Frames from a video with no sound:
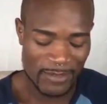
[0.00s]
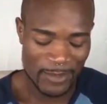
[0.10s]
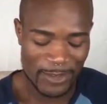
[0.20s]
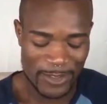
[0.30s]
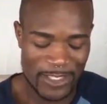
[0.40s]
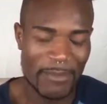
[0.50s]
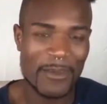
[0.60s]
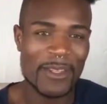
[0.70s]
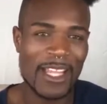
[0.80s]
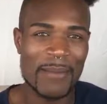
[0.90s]
We're gonna do something
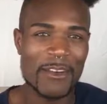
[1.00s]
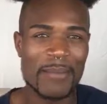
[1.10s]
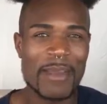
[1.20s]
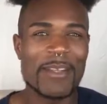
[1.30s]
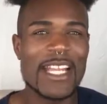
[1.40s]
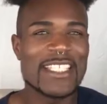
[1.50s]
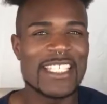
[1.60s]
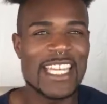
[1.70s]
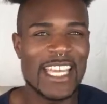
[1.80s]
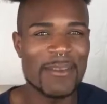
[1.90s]
with lime green. Maybe not
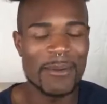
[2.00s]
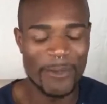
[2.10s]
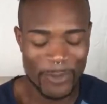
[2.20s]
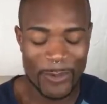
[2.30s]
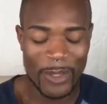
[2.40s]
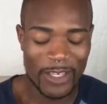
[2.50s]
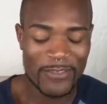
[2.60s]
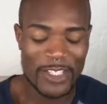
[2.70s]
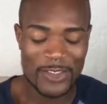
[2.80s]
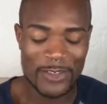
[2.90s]
today, but we will
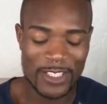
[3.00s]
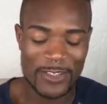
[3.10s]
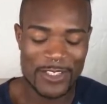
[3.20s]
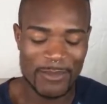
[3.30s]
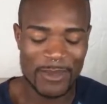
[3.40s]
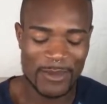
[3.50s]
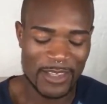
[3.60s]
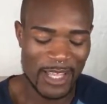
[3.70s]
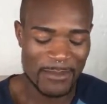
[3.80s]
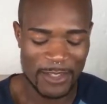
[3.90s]
eventually do something with
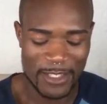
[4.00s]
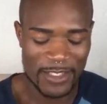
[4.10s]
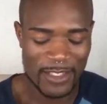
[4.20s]
lime green.